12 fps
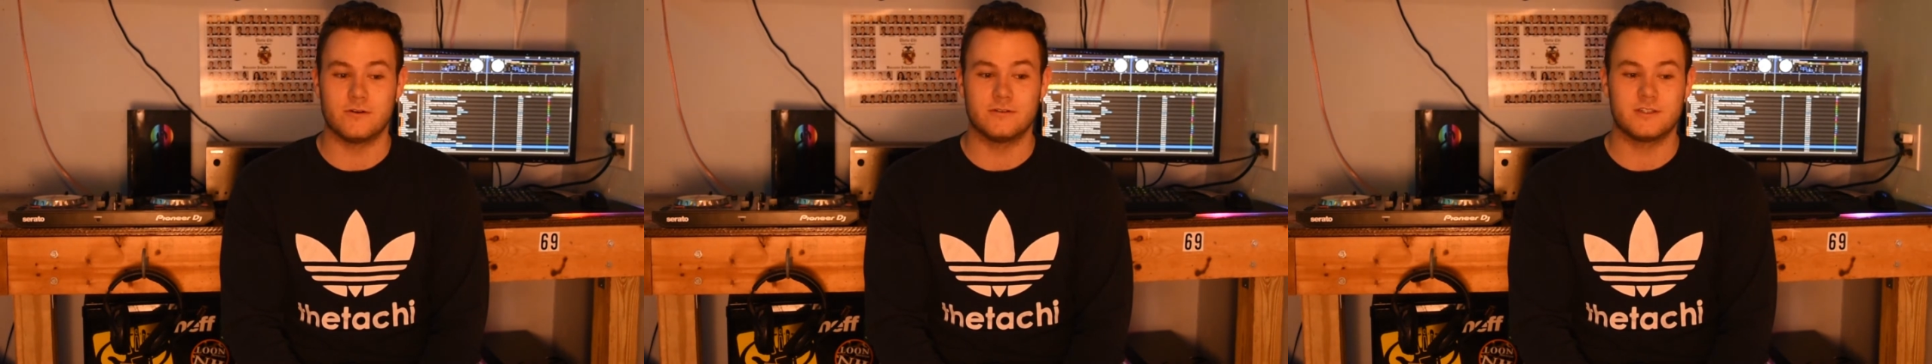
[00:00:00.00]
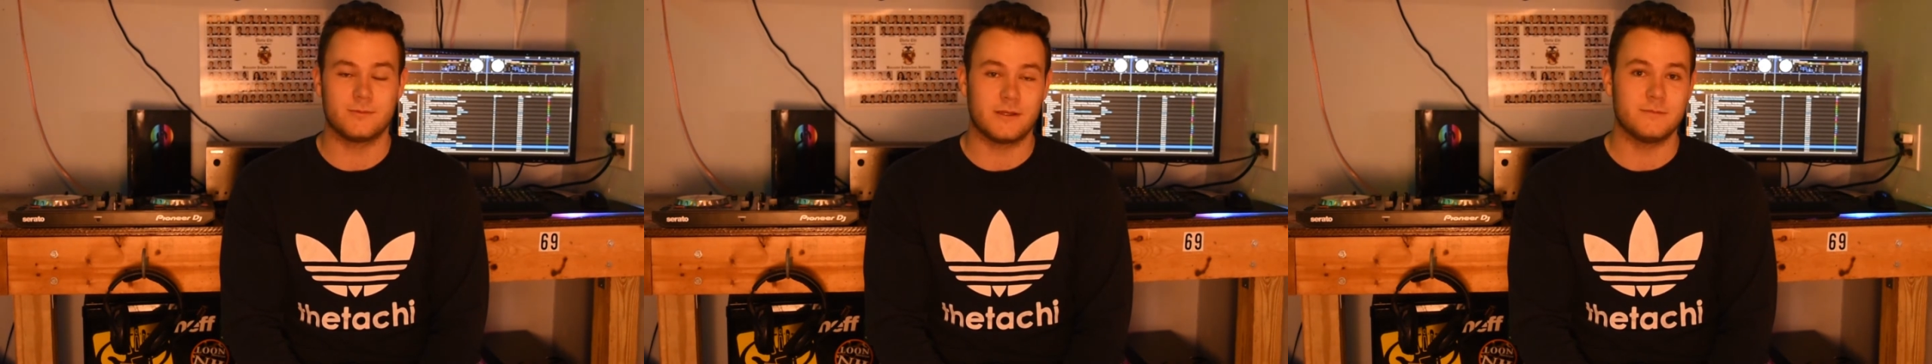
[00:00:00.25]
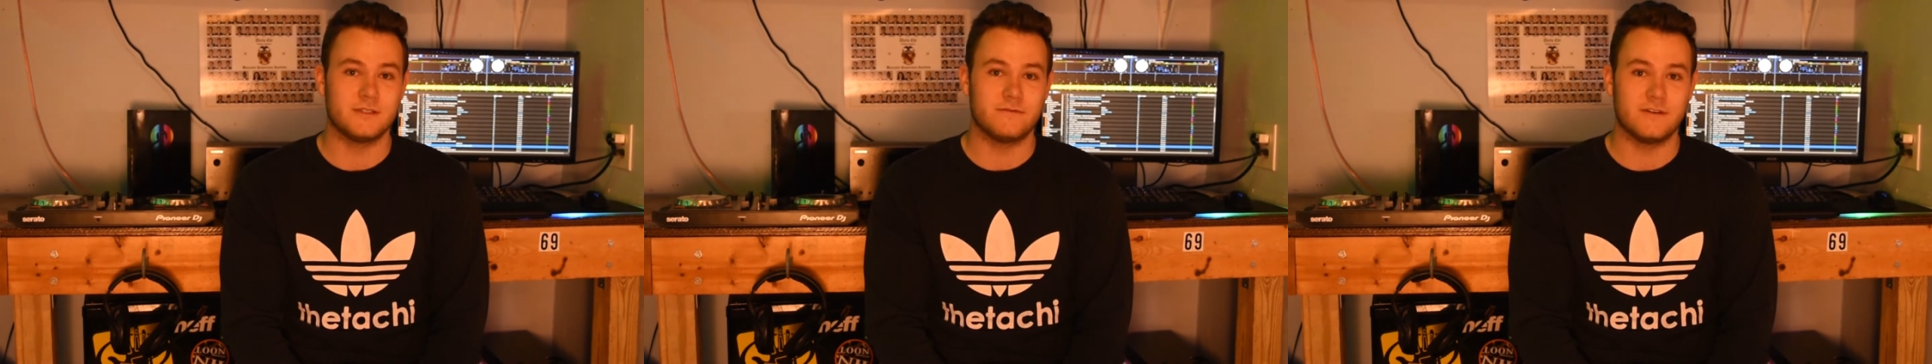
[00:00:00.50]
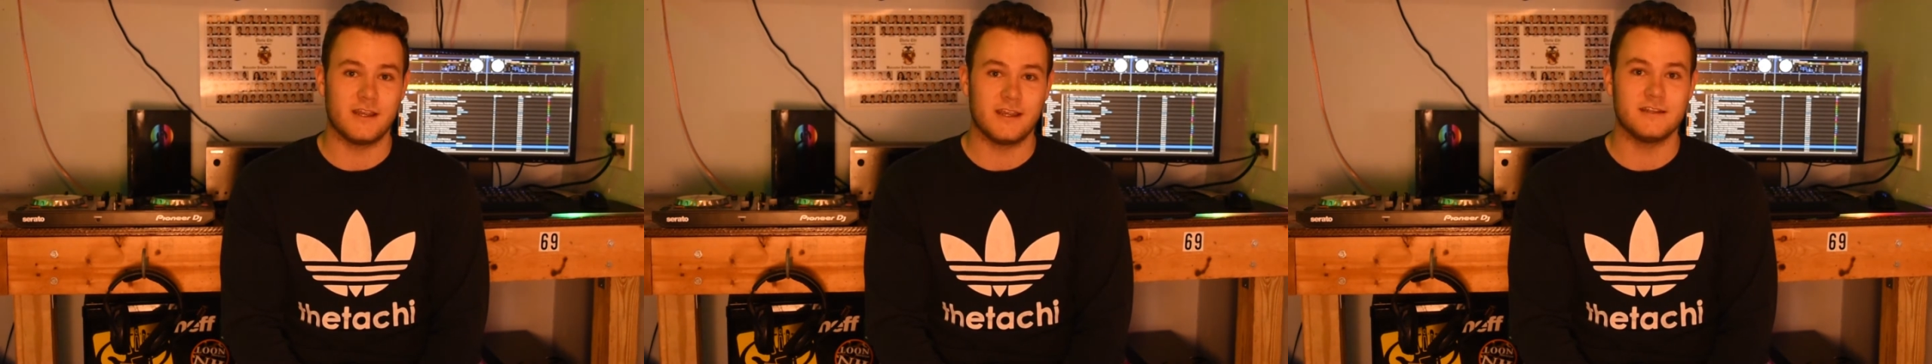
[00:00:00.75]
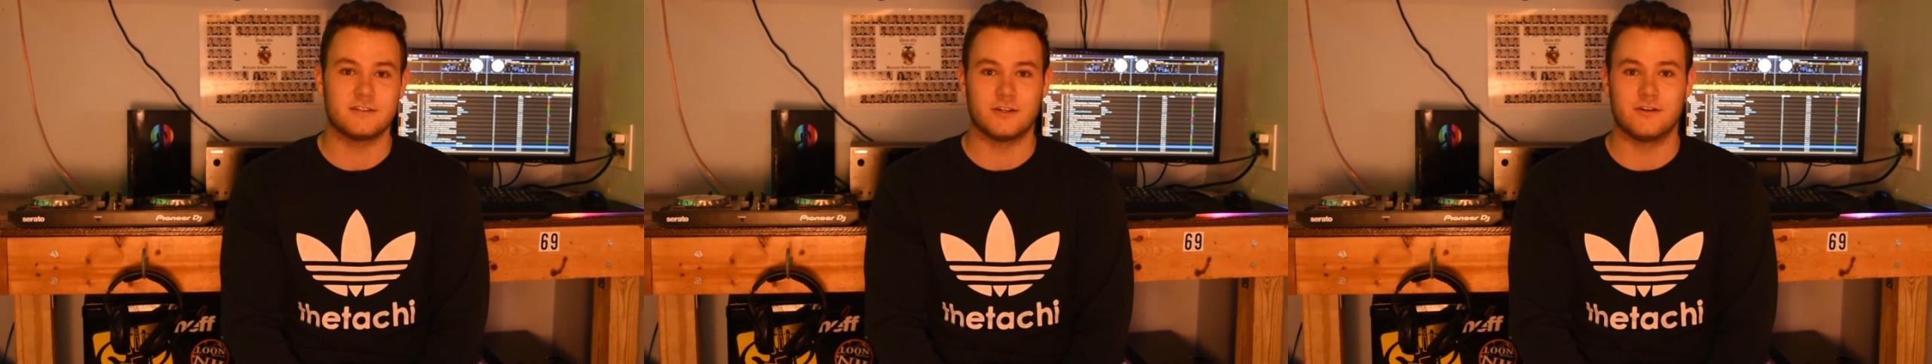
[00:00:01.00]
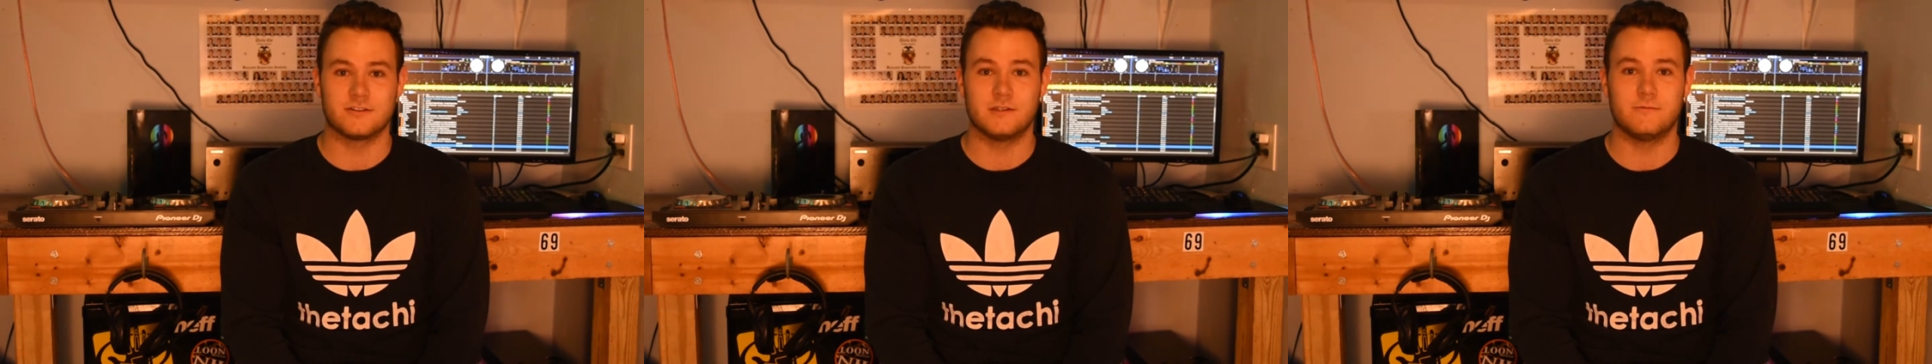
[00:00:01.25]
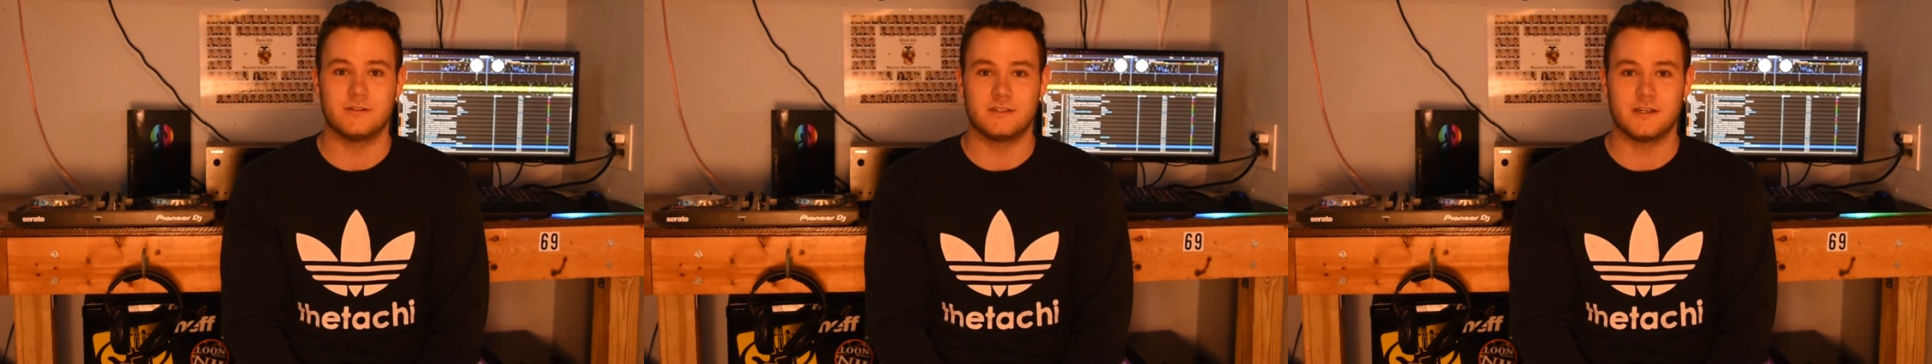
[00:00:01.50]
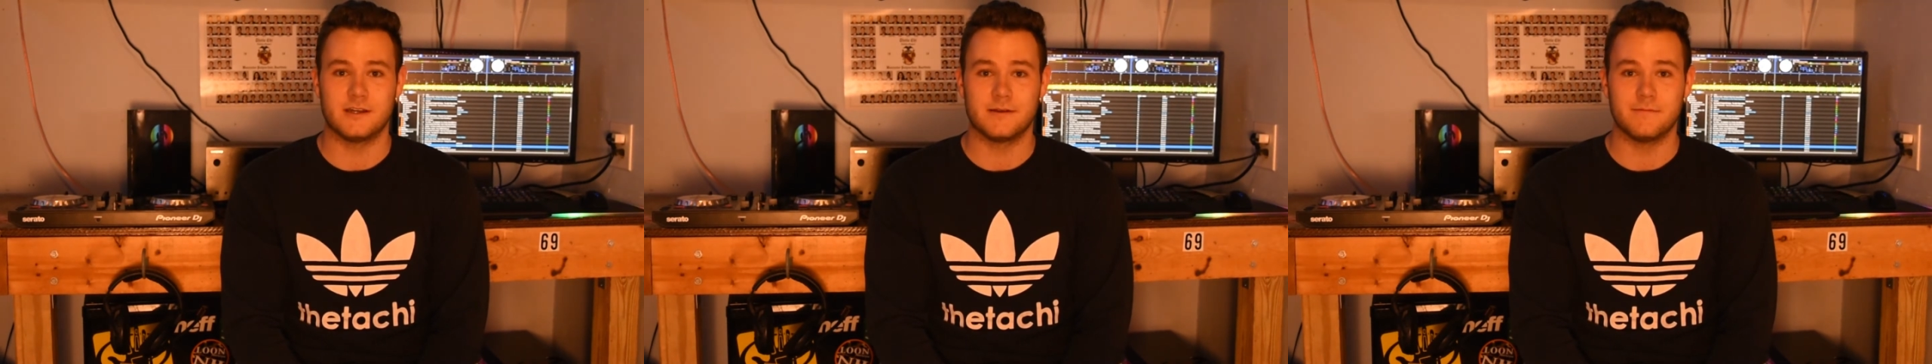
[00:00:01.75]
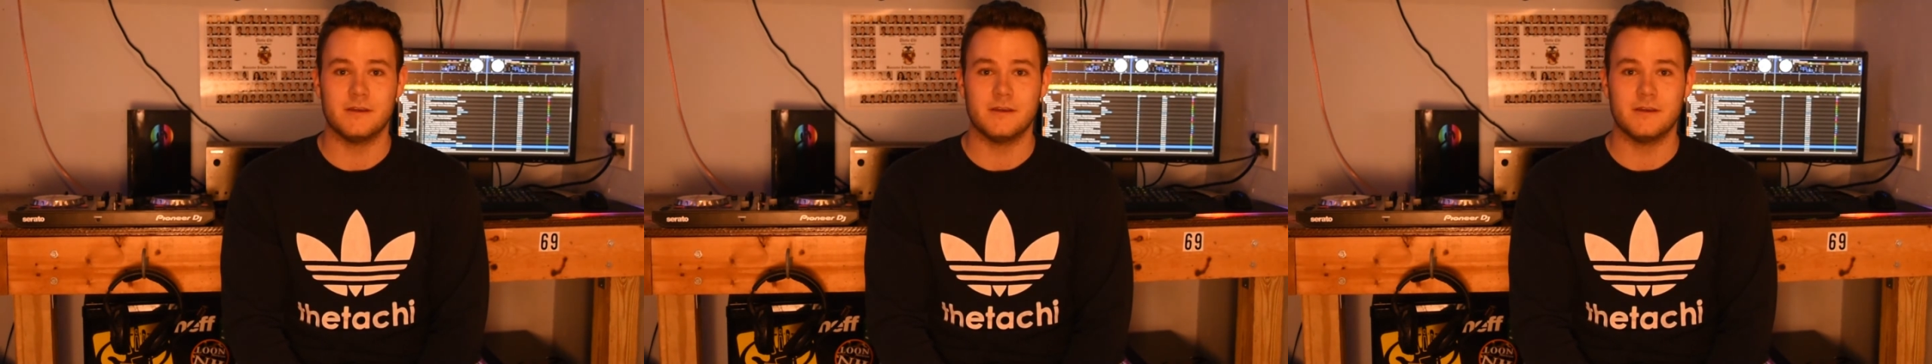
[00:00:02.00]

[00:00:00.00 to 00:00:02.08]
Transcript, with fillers: sometimes even eight songs at one time.